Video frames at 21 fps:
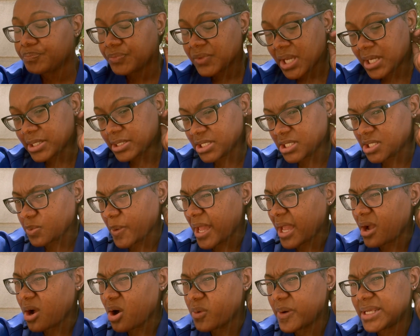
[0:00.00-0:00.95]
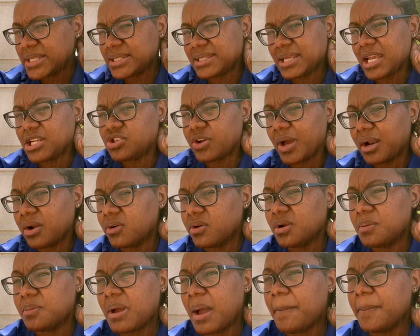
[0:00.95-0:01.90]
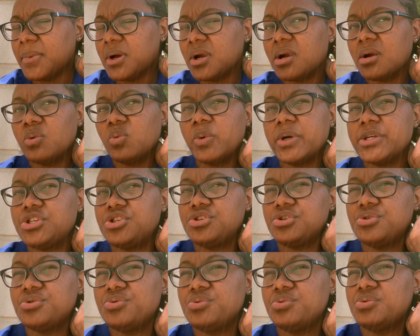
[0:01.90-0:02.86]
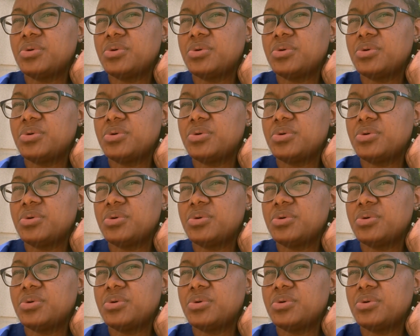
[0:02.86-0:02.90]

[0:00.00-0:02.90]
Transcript: this is why I always say try to remember what you